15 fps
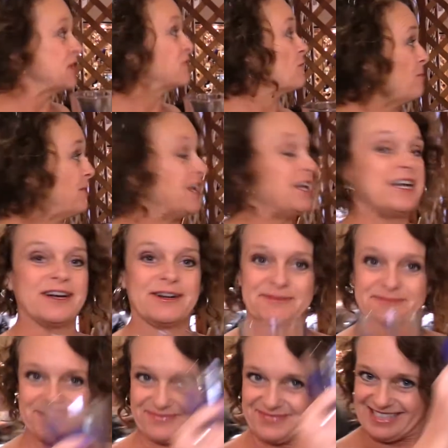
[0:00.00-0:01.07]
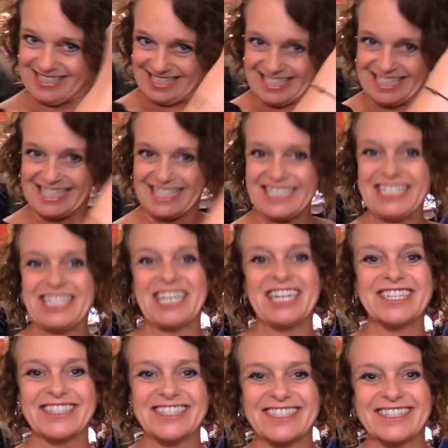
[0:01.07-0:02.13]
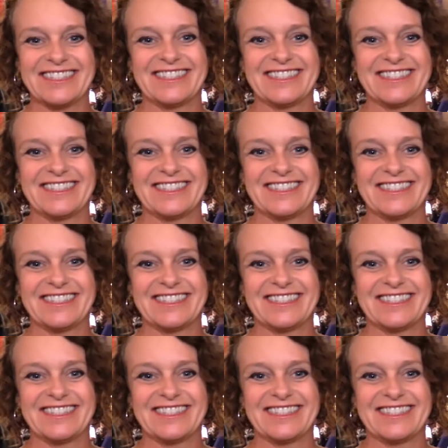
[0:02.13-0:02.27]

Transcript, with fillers: you for being here. Cheers.